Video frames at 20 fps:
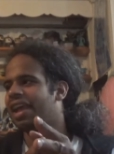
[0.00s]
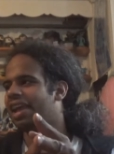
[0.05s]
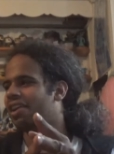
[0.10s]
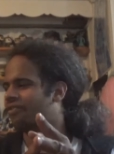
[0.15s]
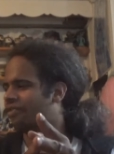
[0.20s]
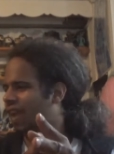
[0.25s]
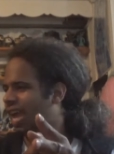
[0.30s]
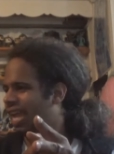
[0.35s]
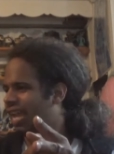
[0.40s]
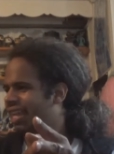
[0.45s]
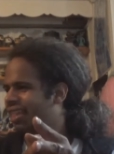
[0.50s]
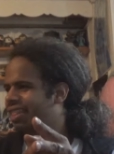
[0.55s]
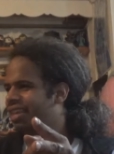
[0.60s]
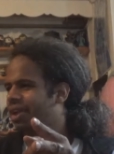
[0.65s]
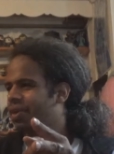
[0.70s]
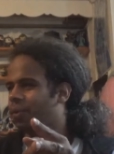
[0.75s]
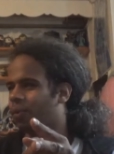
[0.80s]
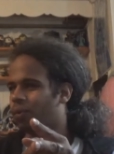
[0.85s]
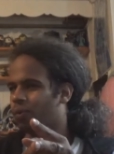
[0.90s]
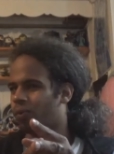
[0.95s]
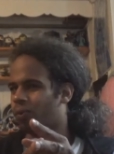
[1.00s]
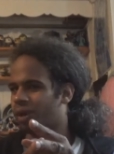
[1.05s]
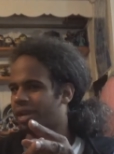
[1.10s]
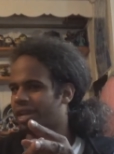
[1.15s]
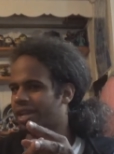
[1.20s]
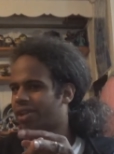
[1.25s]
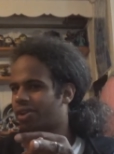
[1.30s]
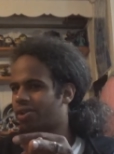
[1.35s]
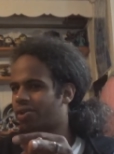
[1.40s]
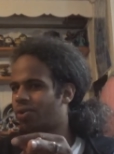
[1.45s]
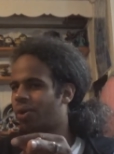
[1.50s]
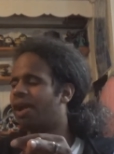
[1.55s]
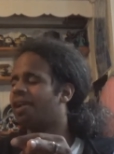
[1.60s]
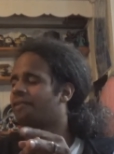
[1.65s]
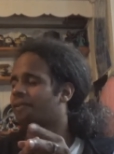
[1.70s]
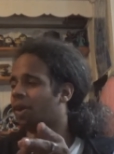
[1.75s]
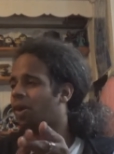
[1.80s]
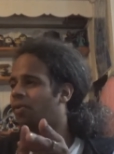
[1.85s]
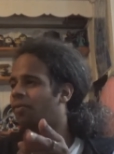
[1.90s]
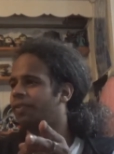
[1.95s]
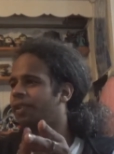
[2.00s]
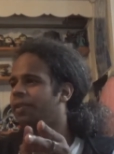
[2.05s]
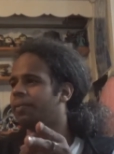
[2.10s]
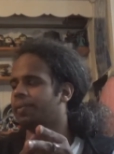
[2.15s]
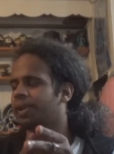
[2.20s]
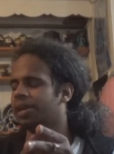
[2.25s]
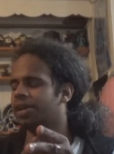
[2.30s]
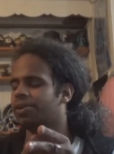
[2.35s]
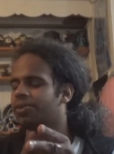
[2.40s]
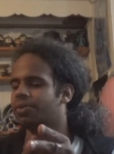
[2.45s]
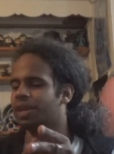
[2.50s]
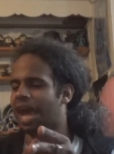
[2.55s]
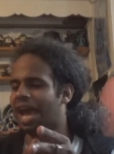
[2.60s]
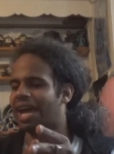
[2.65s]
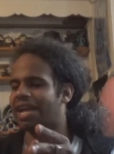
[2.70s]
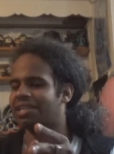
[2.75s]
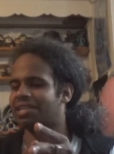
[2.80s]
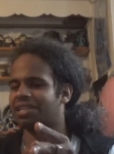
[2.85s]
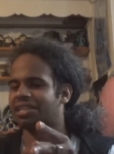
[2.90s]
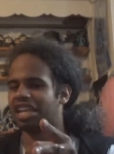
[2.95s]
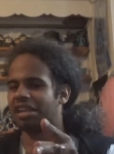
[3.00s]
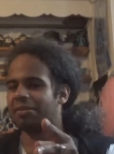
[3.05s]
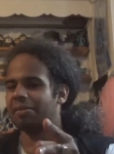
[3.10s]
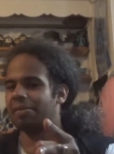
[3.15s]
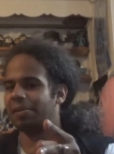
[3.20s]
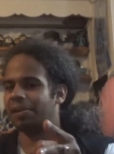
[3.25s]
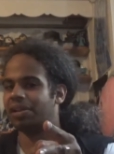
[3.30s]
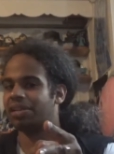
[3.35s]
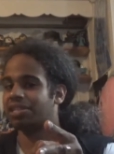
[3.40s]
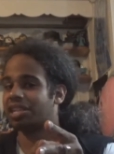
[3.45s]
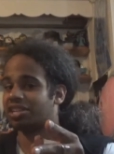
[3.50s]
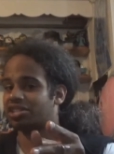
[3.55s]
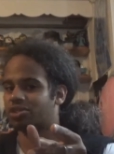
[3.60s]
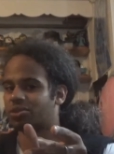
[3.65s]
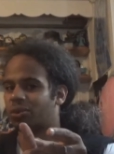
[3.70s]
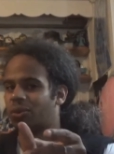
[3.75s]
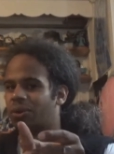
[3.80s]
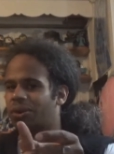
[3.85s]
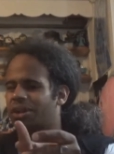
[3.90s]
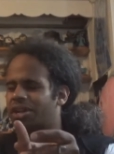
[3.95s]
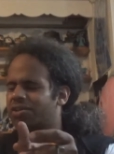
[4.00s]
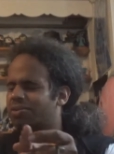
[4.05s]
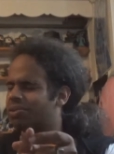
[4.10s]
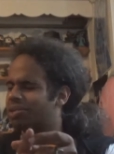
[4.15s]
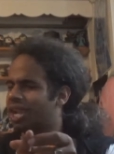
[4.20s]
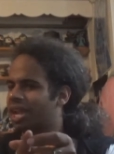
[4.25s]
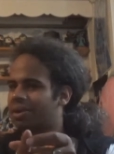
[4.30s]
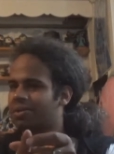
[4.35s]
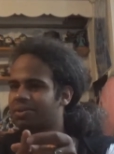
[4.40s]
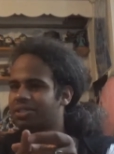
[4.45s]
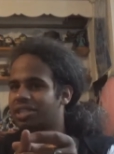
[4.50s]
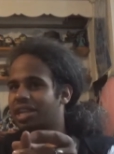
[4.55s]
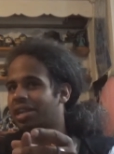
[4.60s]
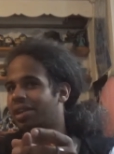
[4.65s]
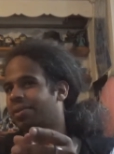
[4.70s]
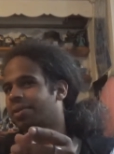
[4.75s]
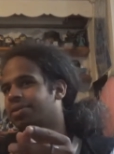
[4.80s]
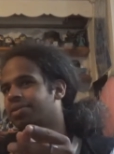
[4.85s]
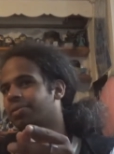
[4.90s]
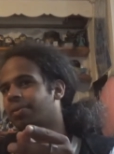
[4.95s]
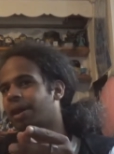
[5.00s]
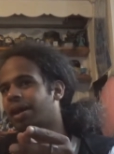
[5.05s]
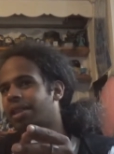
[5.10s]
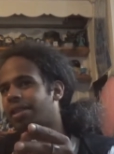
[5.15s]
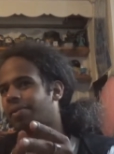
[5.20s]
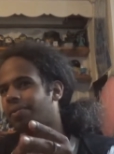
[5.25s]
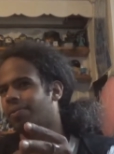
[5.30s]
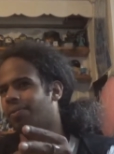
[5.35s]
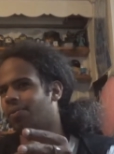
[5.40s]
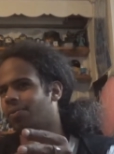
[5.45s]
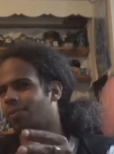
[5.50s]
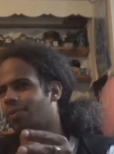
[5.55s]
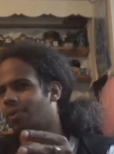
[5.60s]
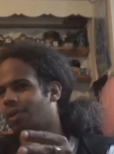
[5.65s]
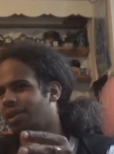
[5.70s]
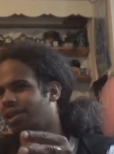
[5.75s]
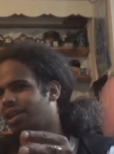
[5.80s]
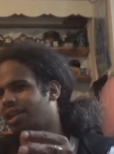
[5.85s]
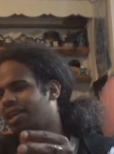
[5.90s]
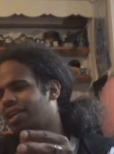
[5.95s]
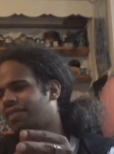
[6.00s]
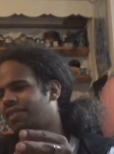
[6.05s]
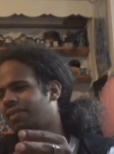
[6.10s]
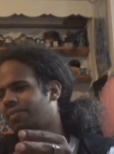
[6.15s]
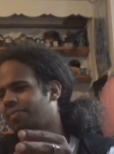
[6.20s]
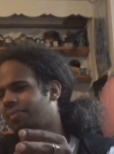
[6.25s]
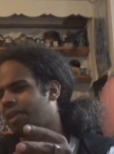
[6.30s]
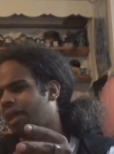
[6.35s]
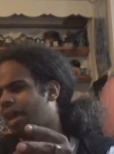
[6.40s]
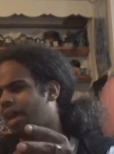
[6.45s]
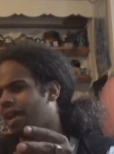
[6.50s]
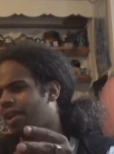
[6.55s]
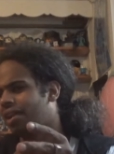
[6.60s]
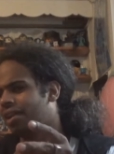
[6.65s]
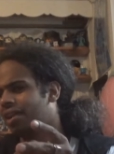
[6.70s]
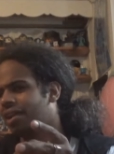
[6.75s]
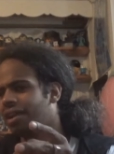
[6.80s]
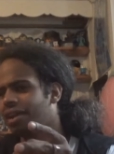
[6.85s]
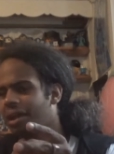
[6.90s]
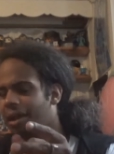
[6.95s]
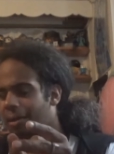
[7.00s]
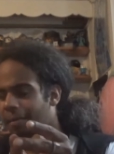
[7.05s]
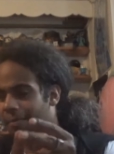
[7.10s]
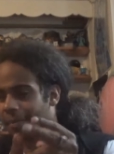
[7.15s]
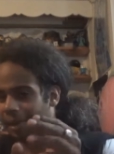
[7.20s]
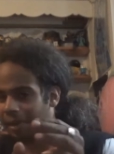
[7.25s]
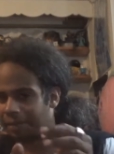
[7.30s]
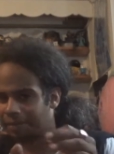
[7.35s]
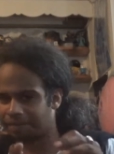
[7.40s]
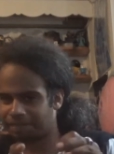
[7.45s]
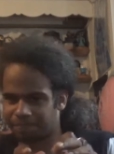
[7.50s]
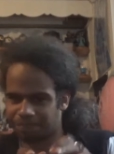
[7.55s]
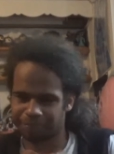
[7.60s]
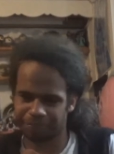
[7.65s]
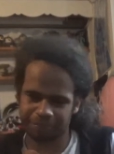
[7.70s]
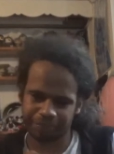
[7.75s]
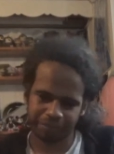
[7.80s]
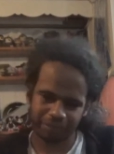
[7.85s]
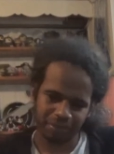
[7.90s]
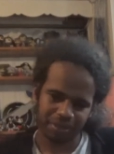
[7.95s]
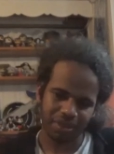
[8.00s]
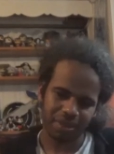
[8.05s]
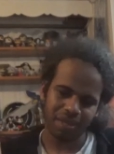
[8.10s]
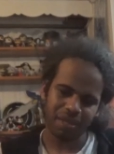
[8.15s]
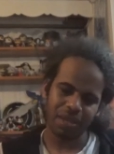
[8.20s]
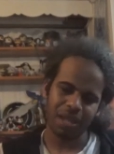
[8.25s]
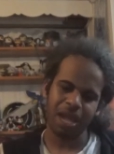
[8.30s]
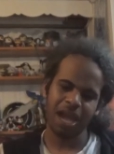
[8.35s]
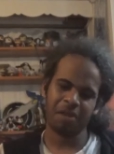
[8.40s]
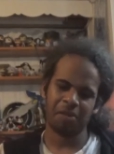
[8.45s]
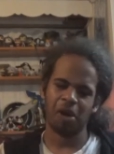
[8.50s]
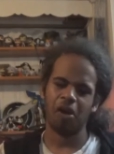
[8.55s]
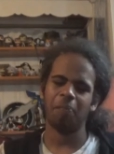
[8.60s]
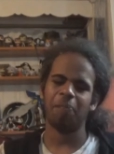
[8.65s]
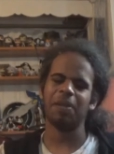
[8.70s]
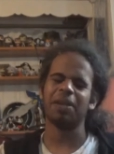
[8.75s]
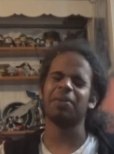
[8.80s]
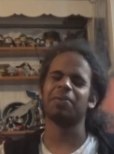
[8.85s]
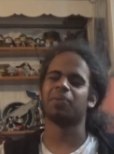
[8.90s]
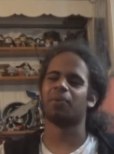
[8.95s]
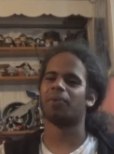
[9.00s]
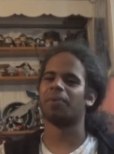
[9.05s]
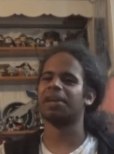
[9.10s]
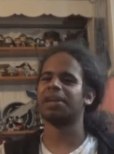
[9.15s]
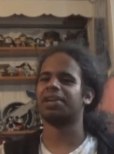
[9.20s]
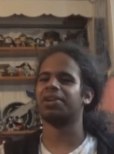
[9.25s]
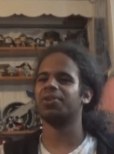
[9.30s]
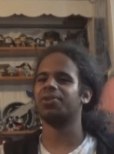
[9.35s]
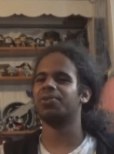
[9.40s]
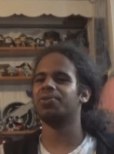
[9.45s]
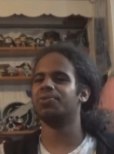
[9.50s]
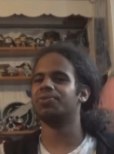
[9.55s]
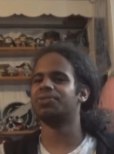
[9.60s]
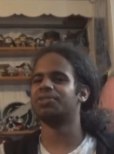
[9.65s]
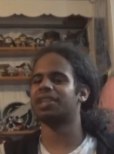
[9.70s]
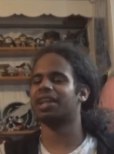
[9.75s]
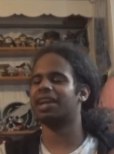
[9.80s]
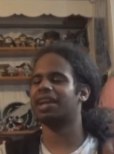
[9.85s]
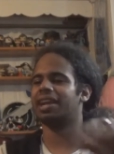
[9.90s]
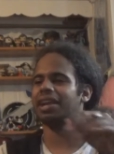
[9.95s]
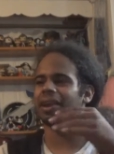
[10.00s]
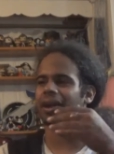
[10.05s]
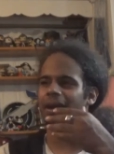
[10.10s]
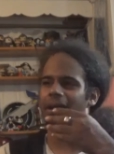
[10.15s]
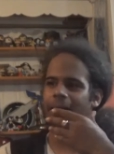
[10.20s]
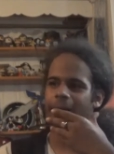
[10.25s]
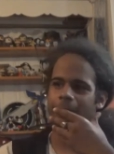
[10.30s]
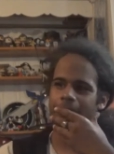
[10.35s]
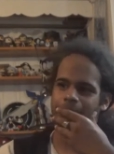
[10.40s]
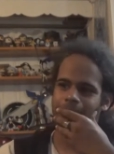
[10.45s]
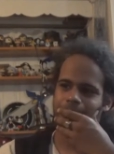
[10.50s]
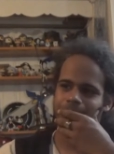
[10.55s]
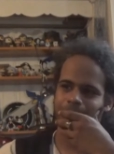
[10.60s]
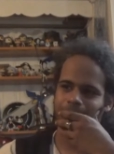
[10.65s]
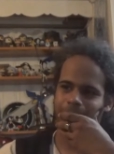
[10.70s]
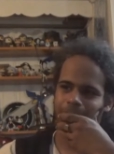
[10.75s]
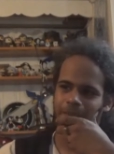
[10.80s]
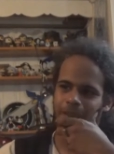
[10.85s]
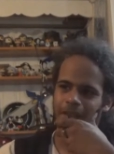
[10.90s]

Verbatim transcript: if anything, Riku, if hopefully Riku has the same abilities that Sora does, which I don't see any reason why they wouldn't give him that, but I'm hoping Riku's, like, um,